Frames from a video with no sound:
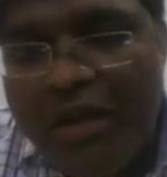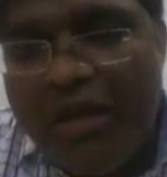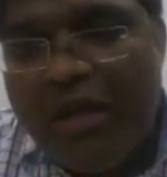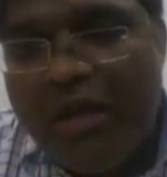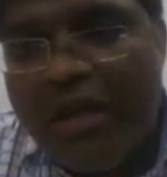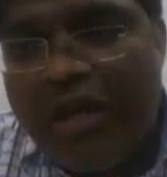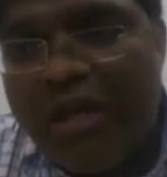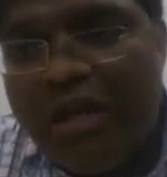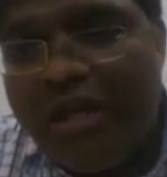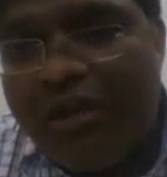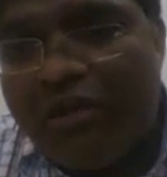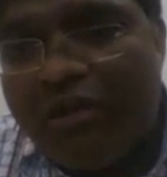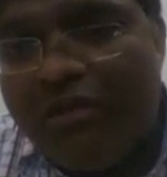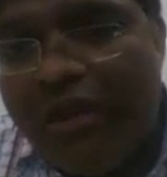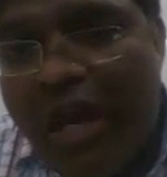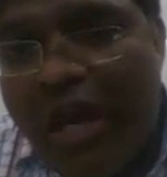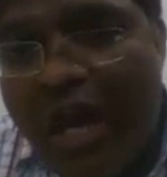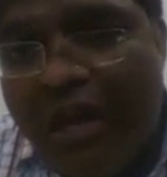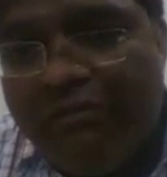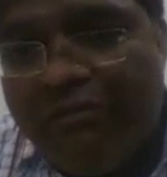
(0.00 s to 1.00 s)
ring,
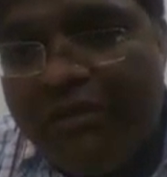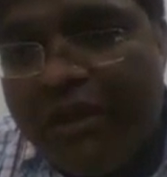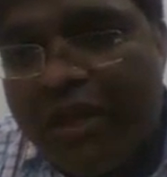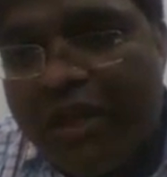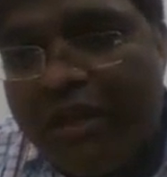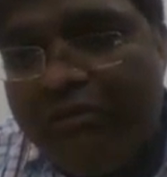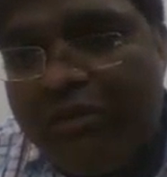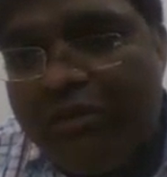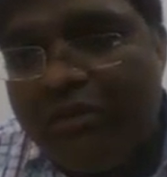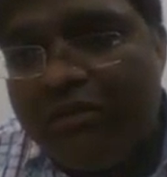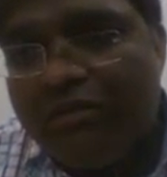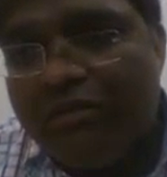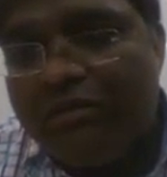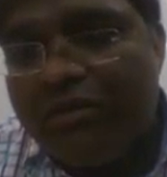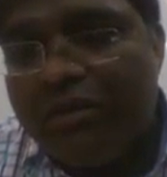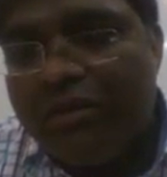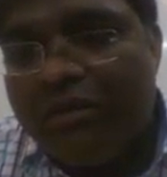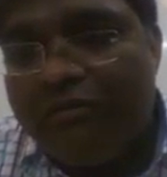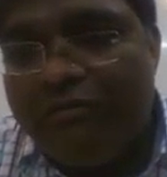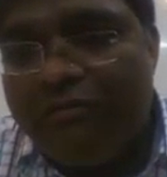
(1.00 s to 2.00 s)
and
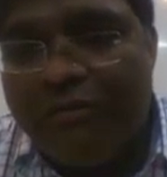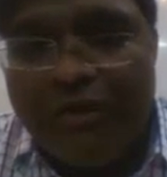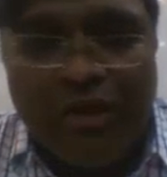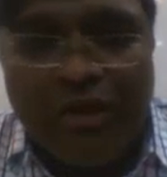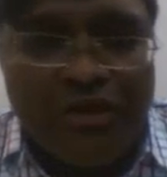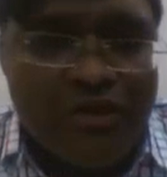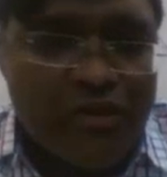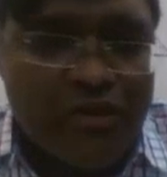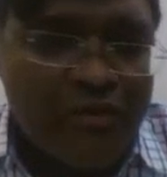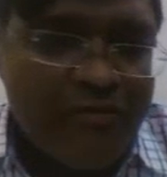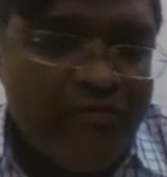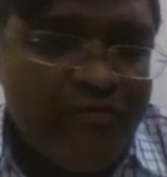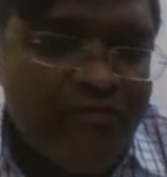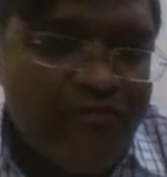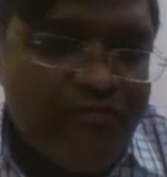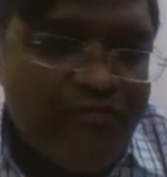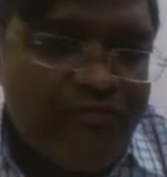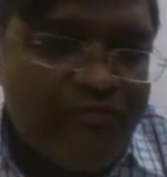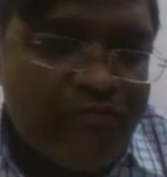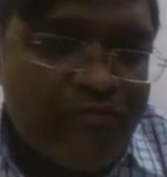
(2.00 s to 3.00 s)
so on. Right?
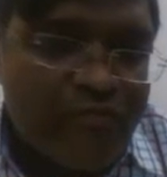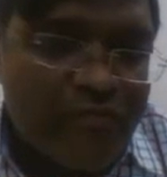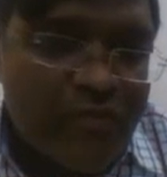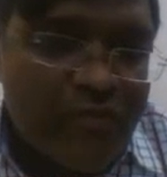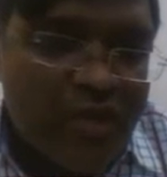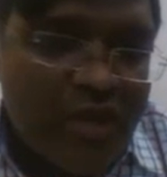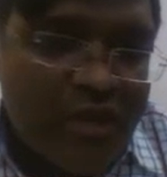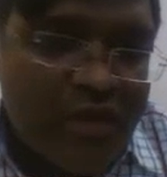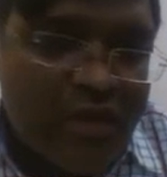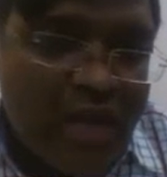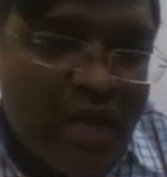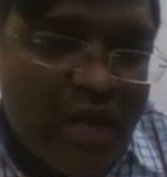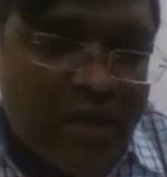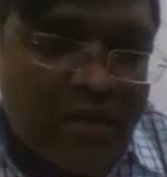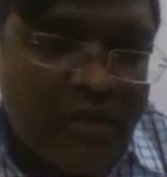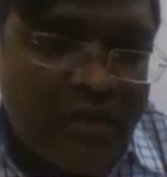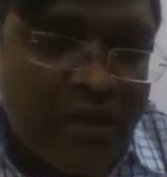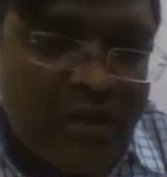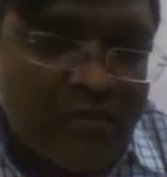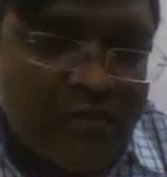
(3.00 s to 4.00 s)
N equal to
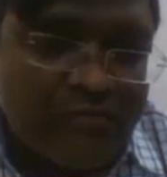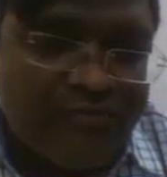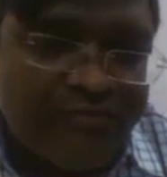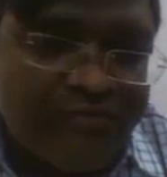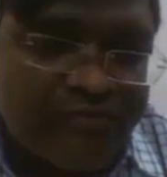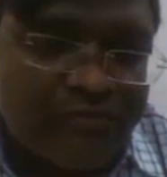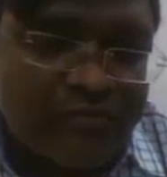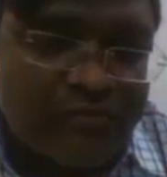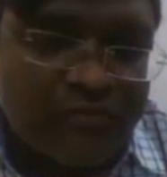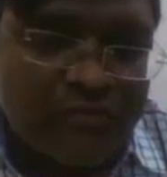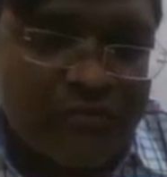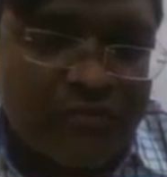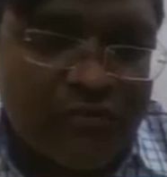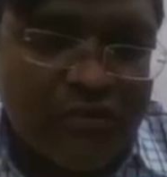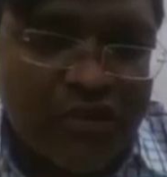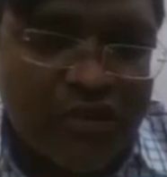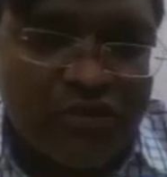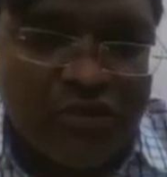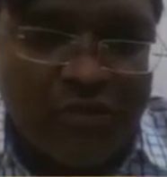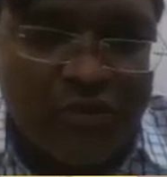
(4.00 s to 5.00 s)
half will give you the